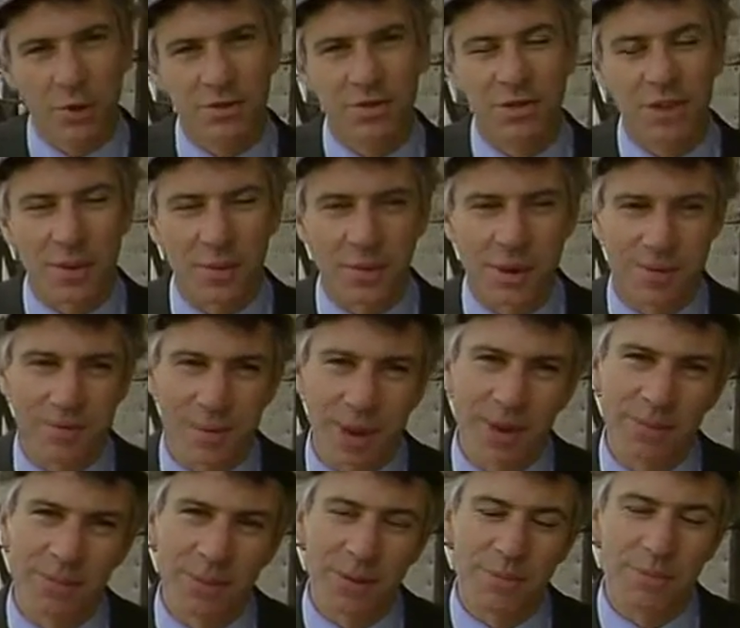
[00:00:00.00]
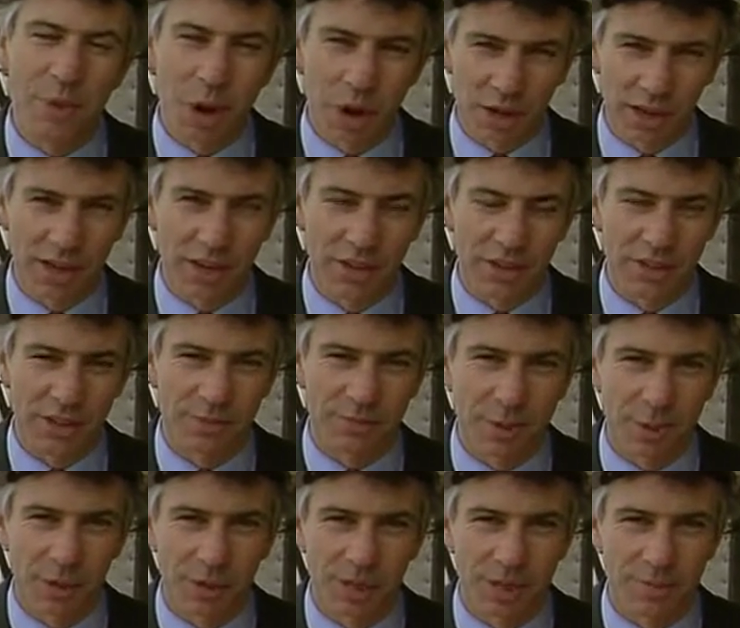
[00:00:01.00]
have so many men been working on this
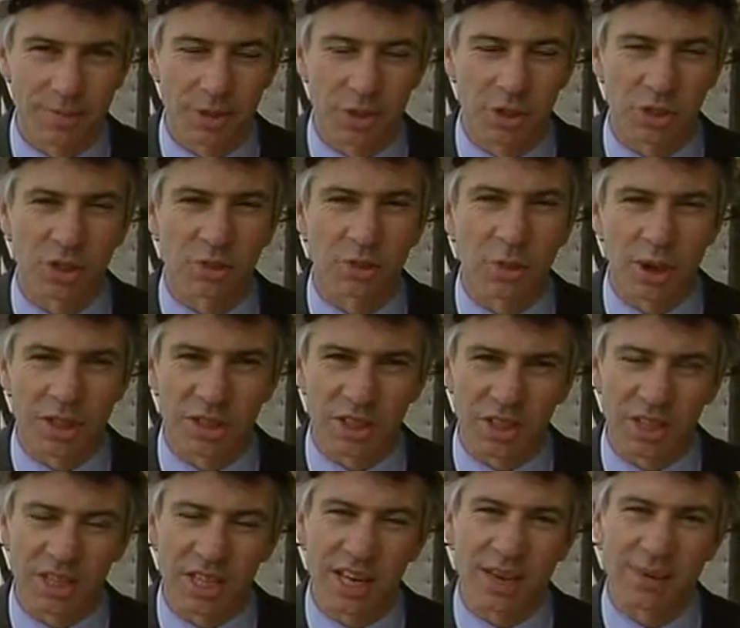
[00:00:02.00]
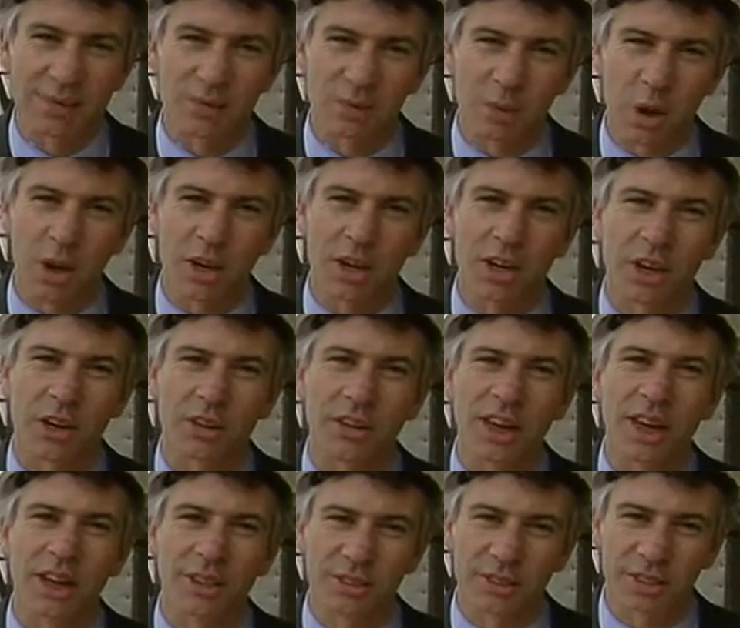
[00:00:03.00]
building, because as well as the teams working on the
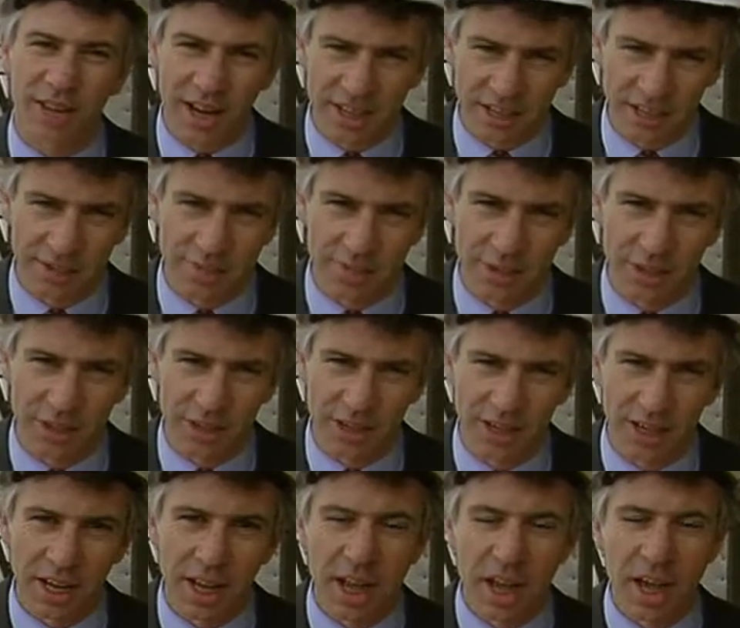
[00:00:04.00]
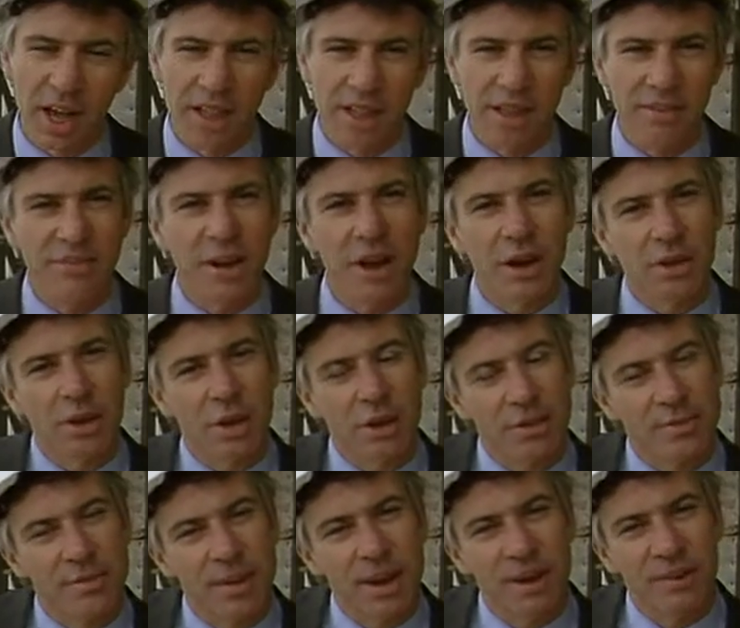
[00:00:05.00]
outside of the building, they've now got
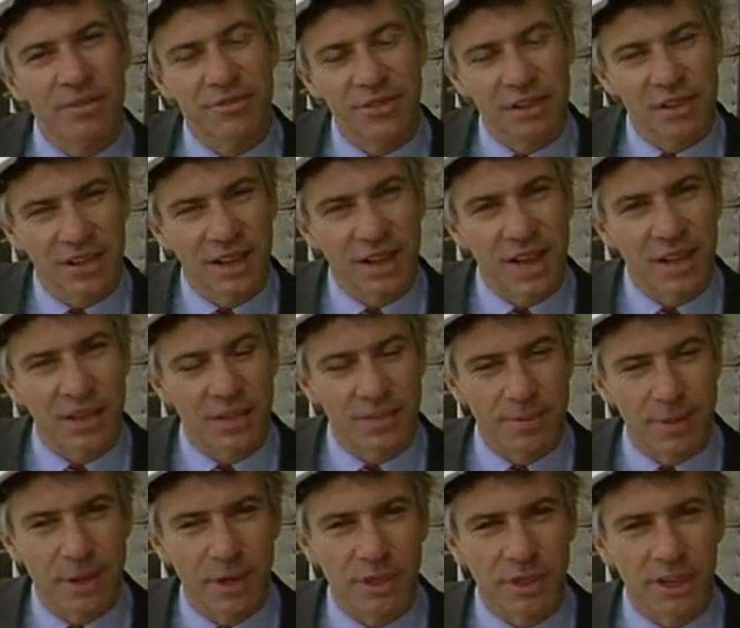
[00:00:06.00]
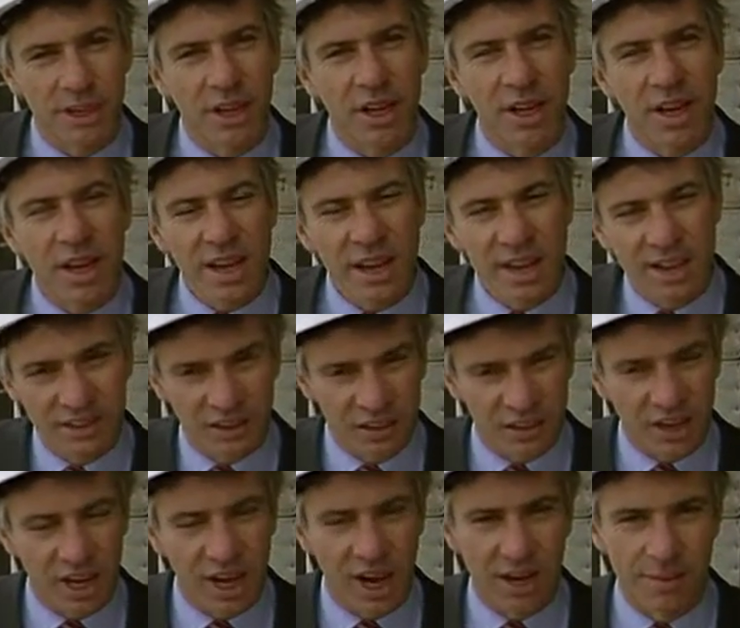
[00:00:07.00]
the men fitting out the building
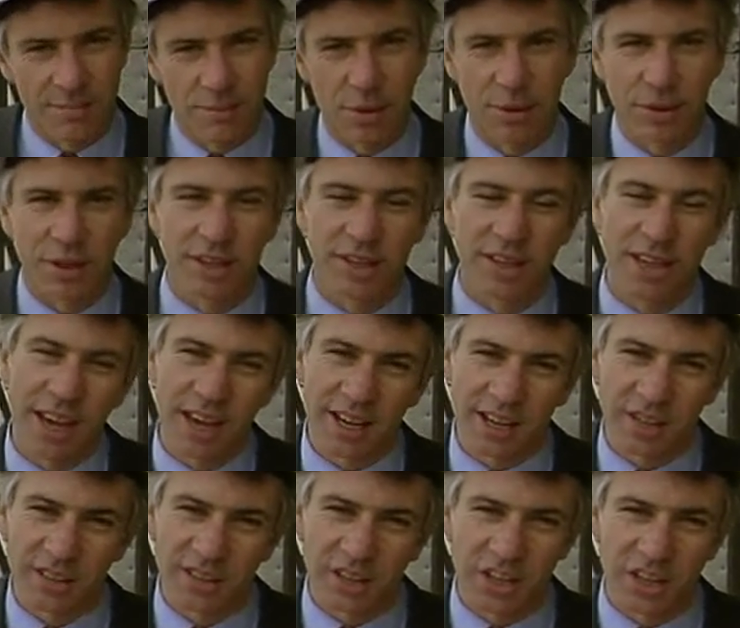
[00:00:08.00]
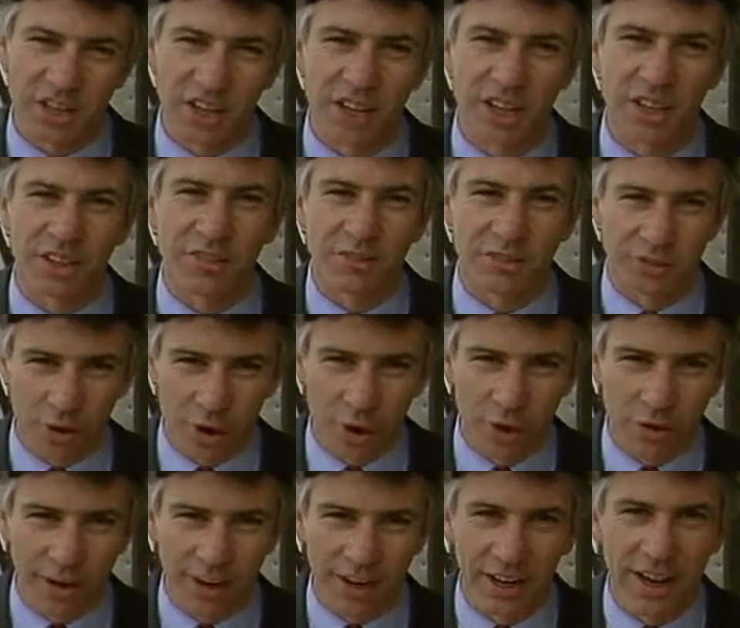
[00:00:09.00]
inside, putting in the air conditioning and the
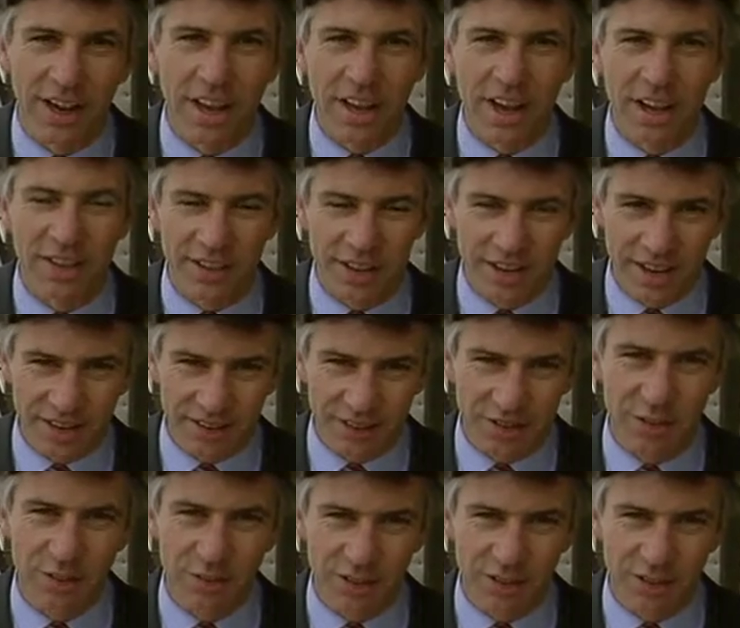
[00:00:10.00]
flooring and the electrical